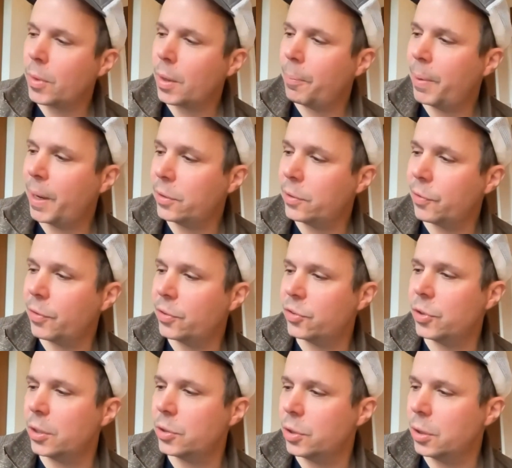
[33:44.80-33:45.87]
because of the
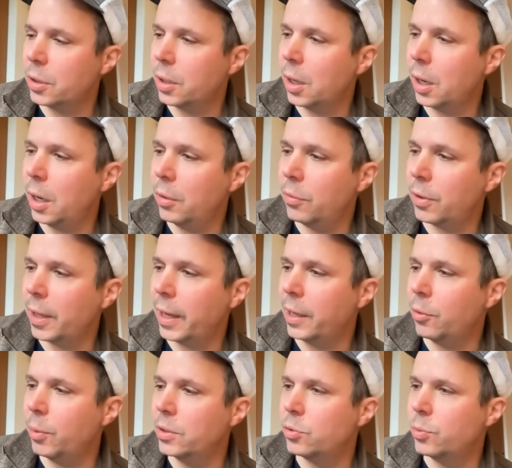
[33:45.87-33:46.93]
structure of
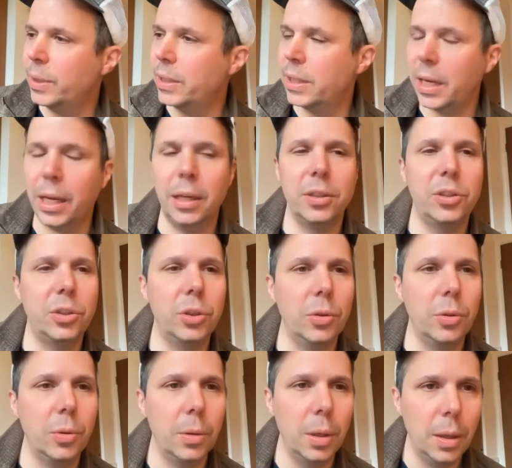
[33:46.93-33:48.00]
language, we tend
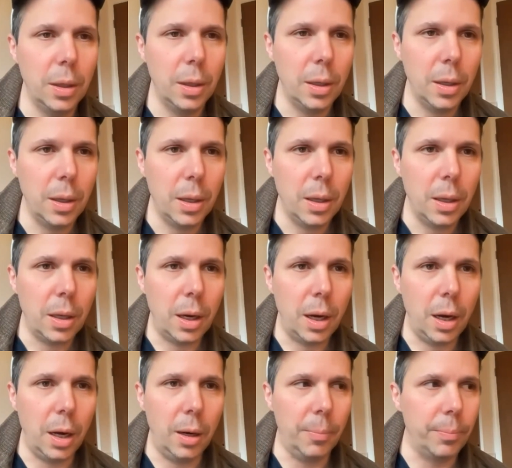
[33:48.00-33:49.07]
to,
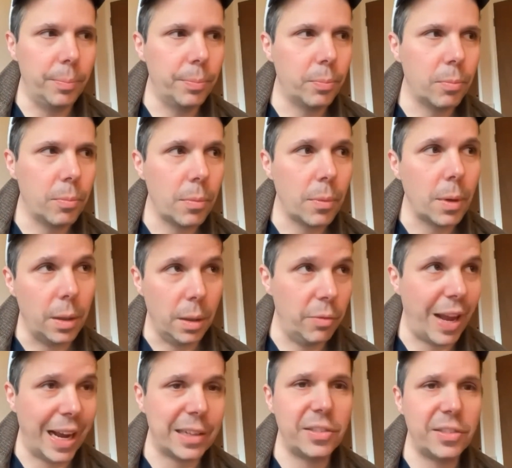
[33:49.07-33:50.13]
in
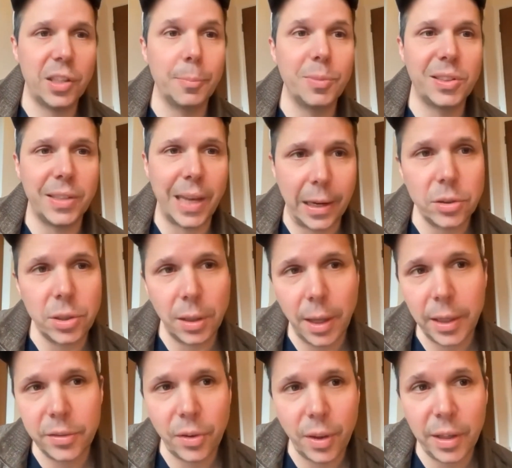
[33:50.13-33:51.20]
fact,
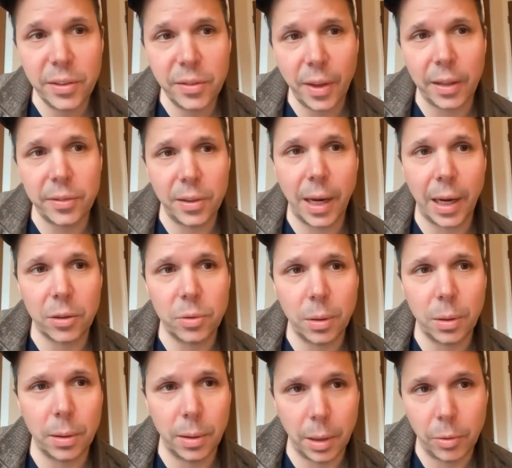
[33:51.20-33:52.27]
substantialize things. That's an actual
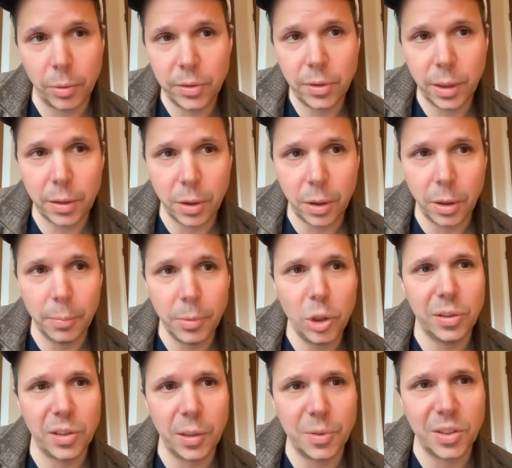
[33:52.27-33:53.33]
linguistic term. To
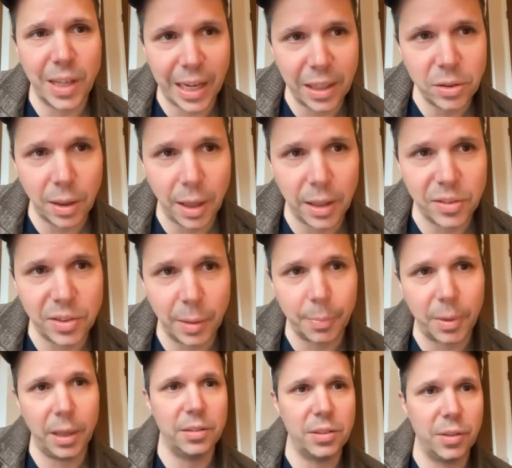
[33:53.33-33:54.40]
substantialize
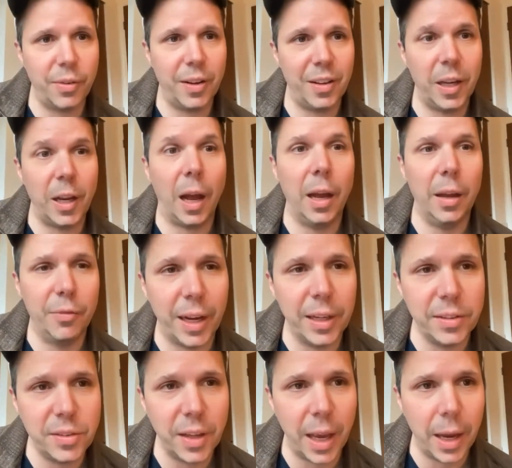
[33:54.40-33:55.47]
something is if I
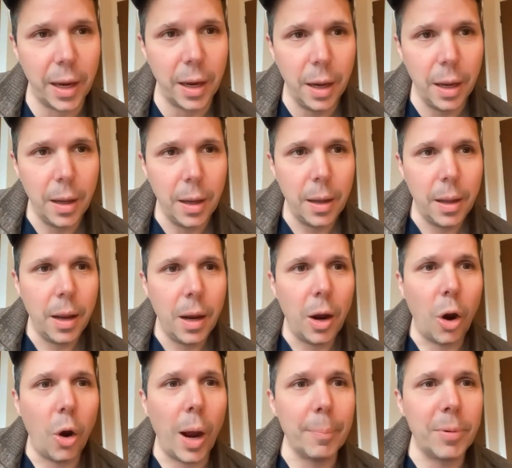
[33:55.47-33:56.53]
say,
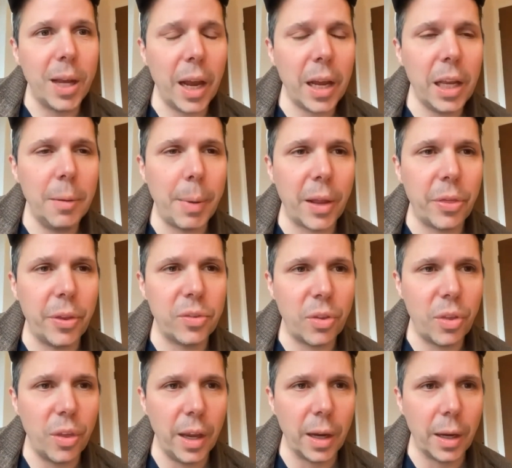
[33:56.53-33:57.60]
"Oh, I'm talking about this
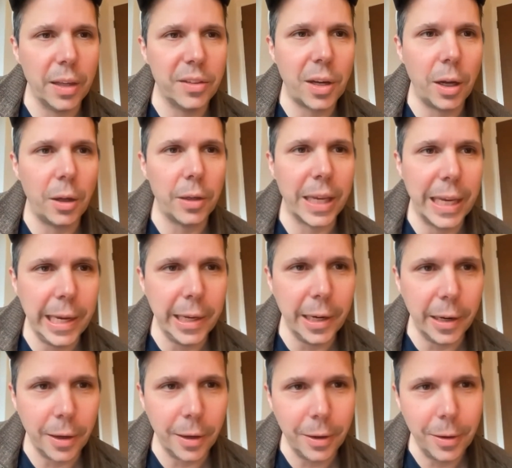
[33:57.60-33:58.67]
thing," it's called eating.